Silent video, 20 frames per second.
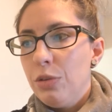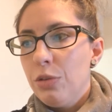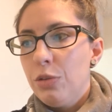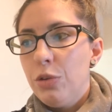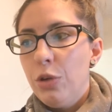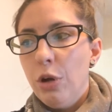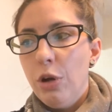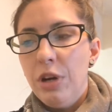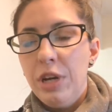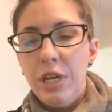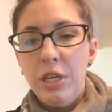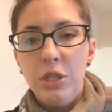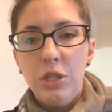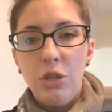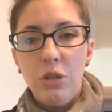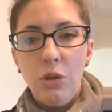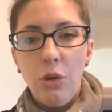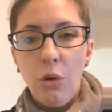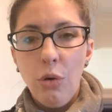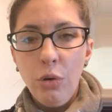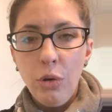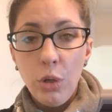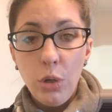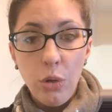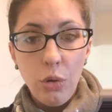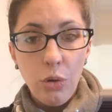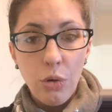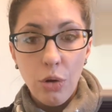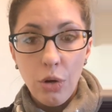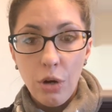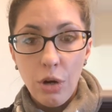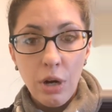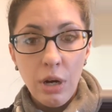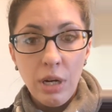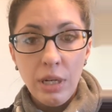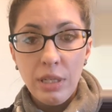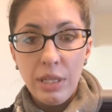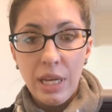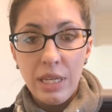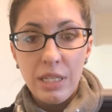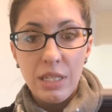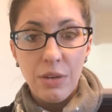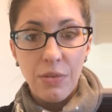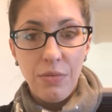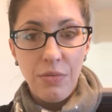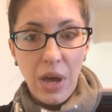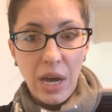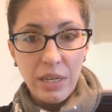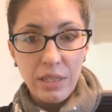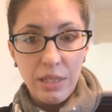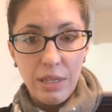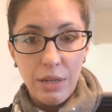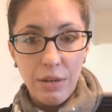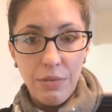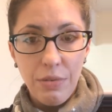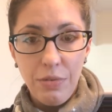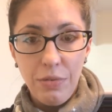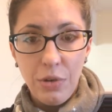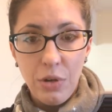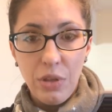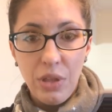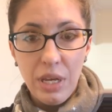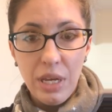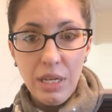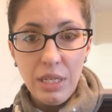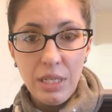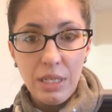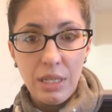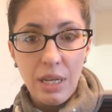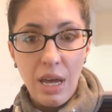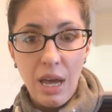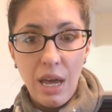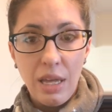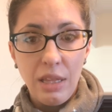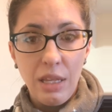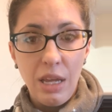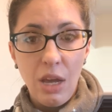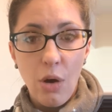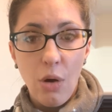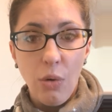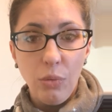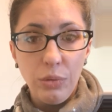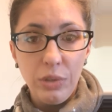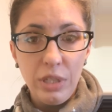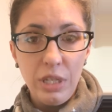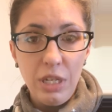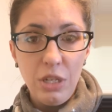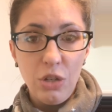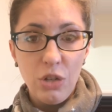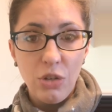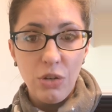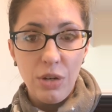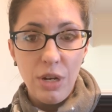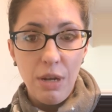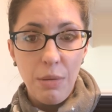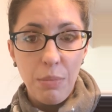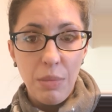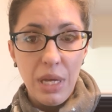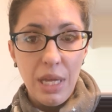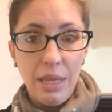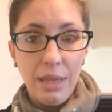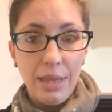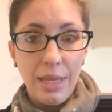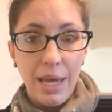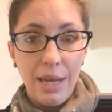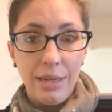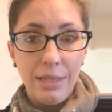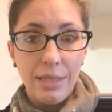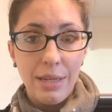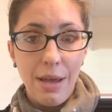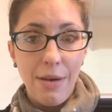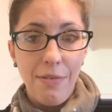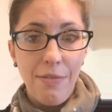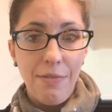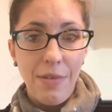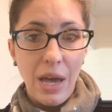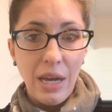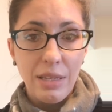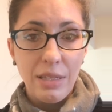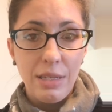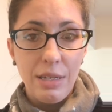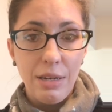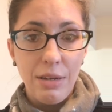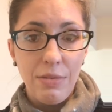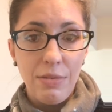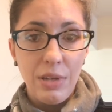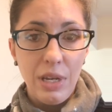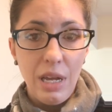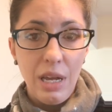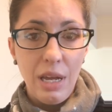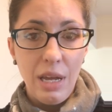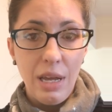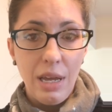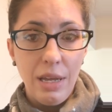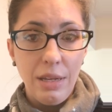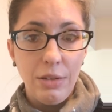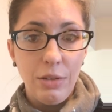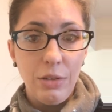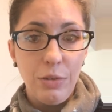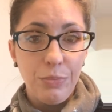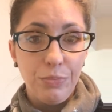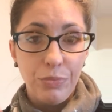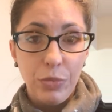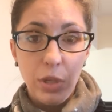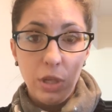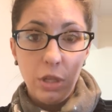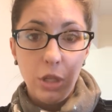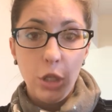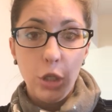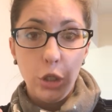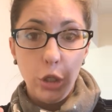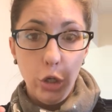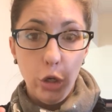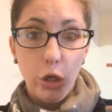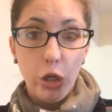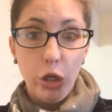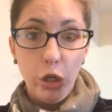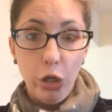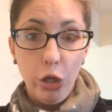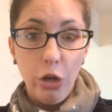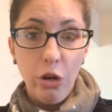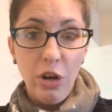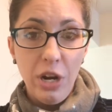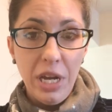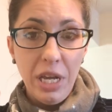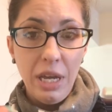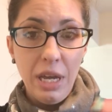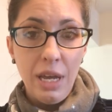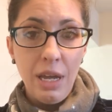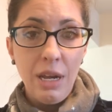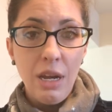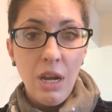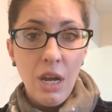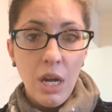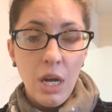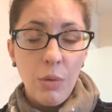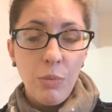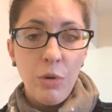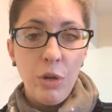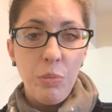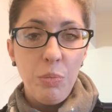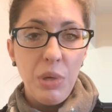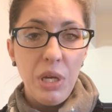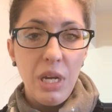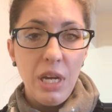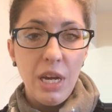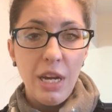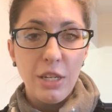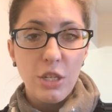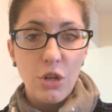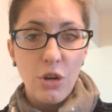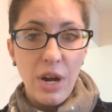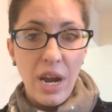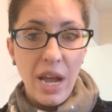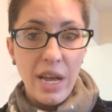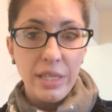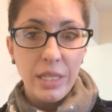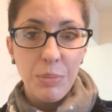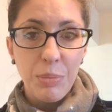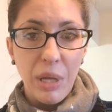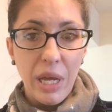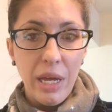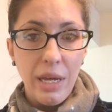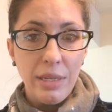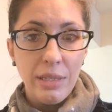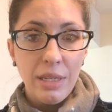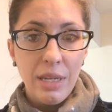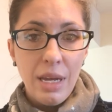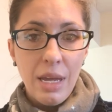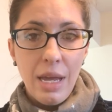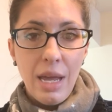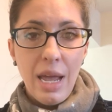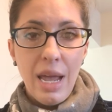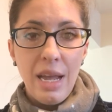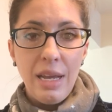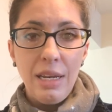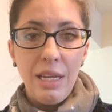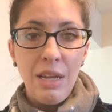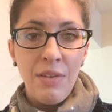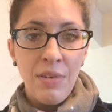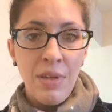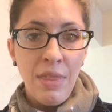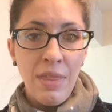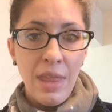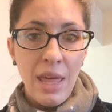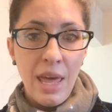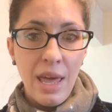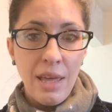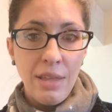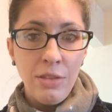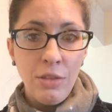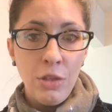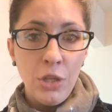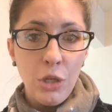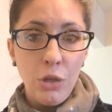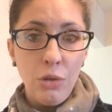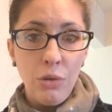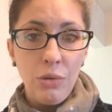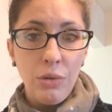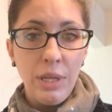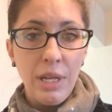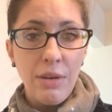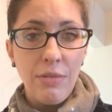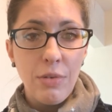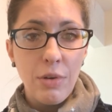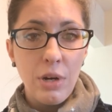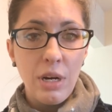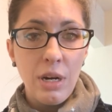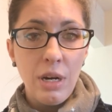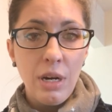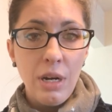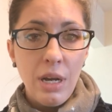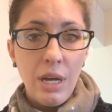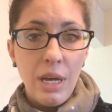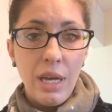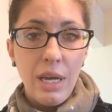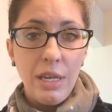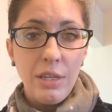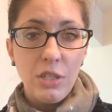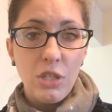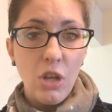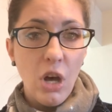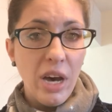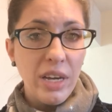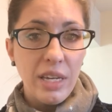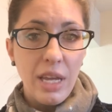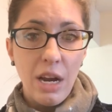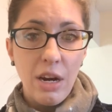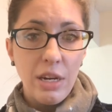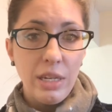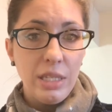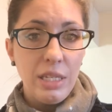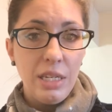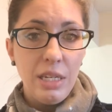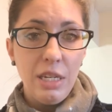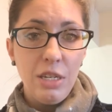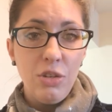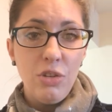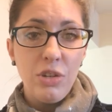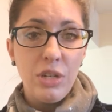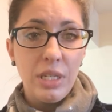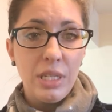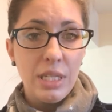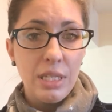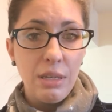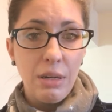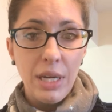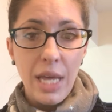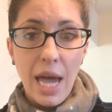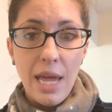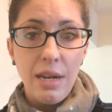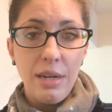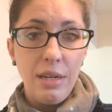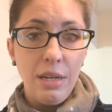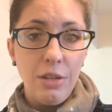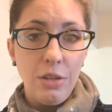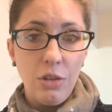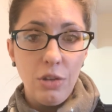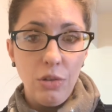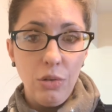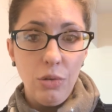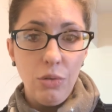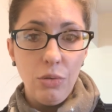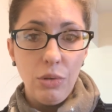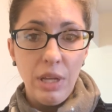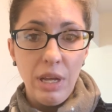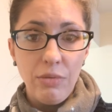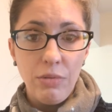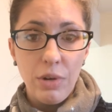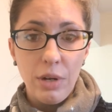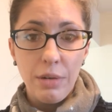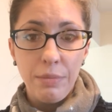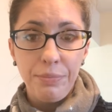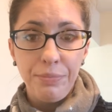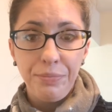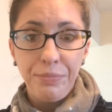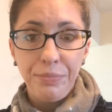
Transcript: There is no cure that's effective for this, and the only treatment that is effective in you're curing it would be a transplant. And even then, the new liver is not guaranteed. You could still get it in the new liver.